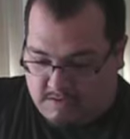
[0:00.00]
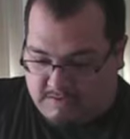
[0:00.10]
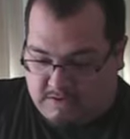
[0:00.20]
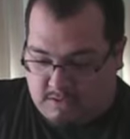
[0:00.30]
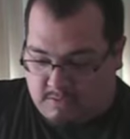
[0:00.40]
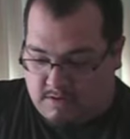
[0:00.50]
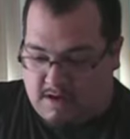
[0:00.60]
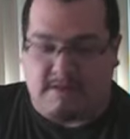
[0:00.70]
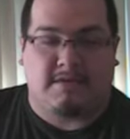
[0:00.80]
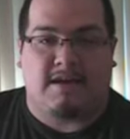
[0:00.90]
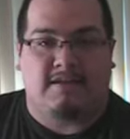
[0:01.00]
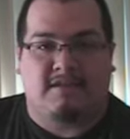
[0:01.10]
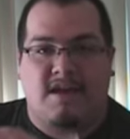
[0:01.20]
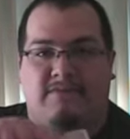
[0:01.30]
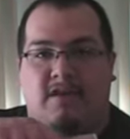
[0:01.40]
So I thought
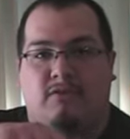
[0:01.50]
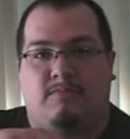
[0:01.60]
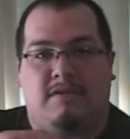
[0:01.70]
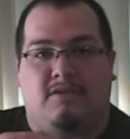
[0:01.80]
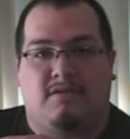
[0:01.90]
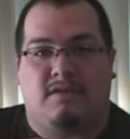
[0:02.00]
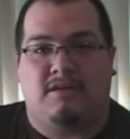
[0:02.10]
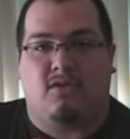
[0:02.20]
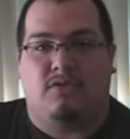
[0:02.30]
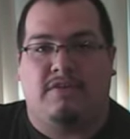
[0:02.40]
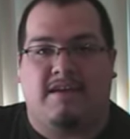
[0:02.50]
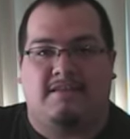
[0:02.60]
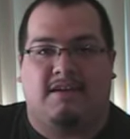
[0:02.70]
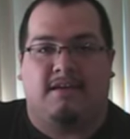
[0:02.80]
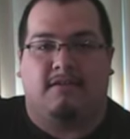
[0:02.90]
Tyvek would be a good thing to hold that
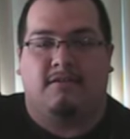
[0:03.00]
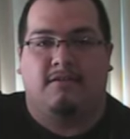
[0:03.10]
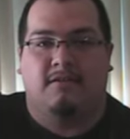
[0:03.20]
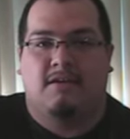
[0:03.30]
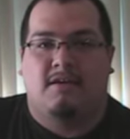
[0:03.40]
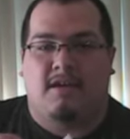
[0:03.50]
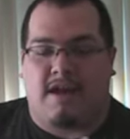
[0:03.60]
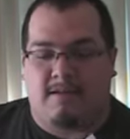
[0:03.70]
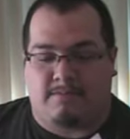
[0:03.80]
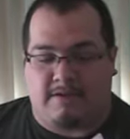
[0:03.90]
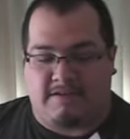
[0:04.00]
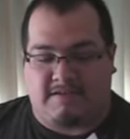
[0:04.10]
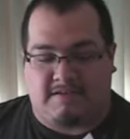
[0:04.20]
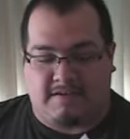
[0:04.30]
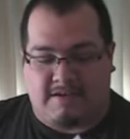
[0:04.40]
together, and
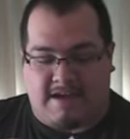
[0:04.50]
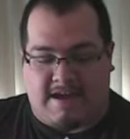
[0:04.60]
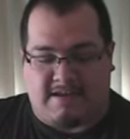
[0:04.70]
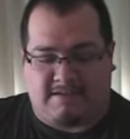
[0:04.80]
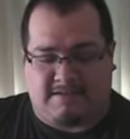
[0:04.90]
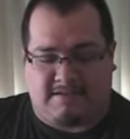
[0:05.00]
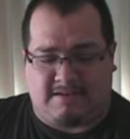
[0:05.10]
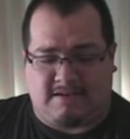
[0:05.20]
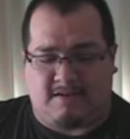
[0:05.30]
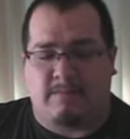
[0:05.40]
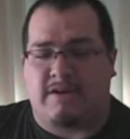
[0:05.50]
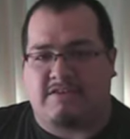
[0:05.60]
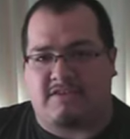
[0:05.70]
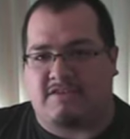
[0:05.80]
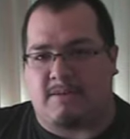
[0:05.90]
plus it has a
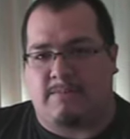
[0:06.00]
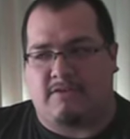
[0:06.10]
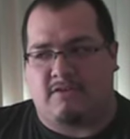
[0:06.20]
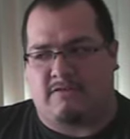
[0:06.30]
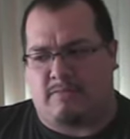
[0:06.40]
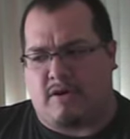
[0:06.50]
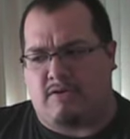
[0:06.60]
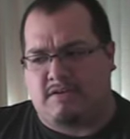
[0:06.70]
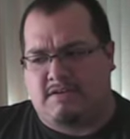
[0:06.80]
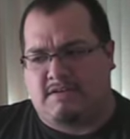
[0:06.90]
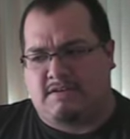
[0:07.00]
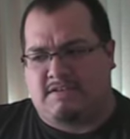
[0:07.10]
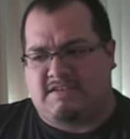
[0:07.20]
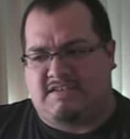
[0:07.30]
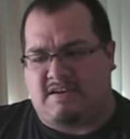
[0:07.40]
combustion temperature of about
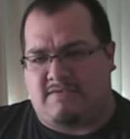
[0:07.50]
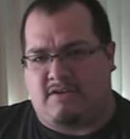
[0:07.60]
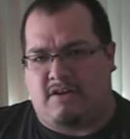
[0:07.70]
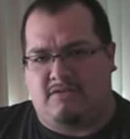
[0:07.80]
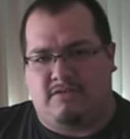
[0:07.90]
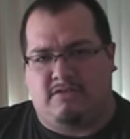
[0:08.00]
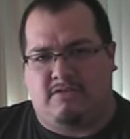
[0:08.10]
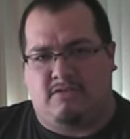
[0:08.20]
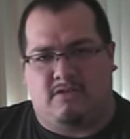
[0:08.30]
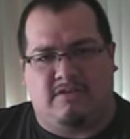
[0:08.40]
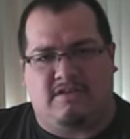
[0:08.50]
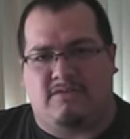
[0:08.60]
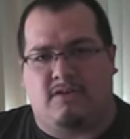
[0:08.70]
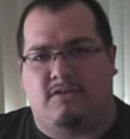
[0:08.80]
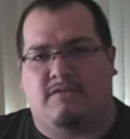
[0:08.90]
700 or
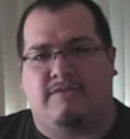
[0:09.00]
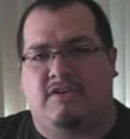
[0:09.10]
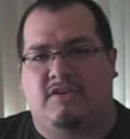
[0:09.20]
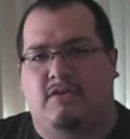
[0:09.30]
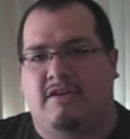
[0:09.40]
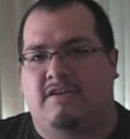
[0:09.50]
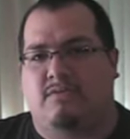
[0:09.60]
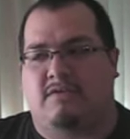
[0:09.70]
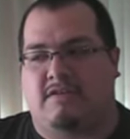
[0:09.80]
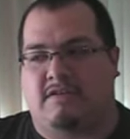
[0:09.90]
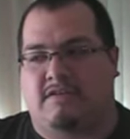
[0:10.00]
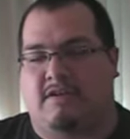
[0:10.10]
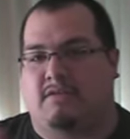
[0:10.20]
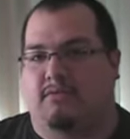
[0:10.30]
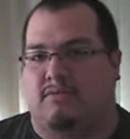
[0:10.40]
750 degrees, which is
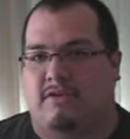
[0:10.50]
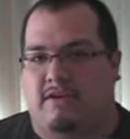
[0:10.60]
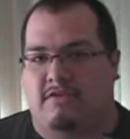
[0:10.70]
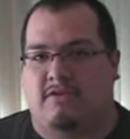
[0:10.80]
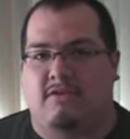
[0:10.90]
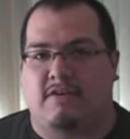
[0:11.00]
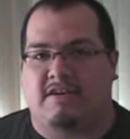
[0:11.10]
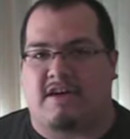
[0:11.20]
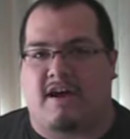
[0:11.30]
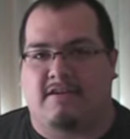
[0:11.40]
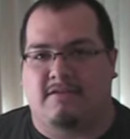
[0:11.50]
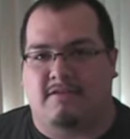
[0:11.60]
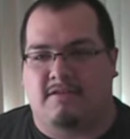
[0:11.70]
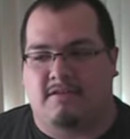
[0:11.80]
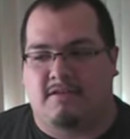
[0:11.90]
like 300 degrees hotter
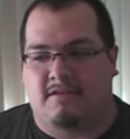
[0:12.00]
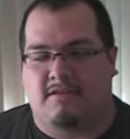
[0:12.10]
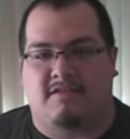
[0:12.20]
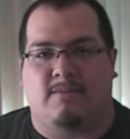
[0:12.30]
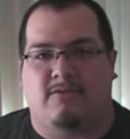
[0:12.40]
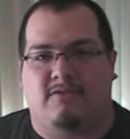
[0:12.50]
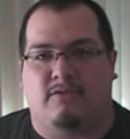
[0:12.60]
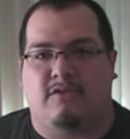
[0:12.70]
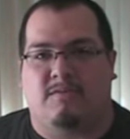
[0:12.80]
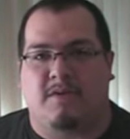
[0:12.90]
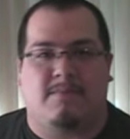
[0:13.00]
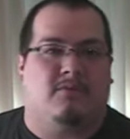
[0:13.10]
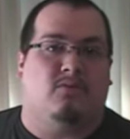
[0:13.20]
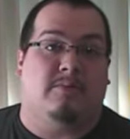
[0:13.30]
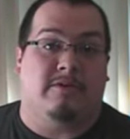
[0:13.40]
than the temperature at which
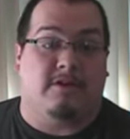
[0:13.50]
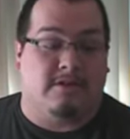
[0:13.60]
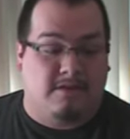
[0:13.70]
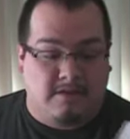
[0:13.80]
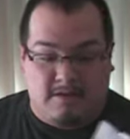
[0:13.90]
paper will burn.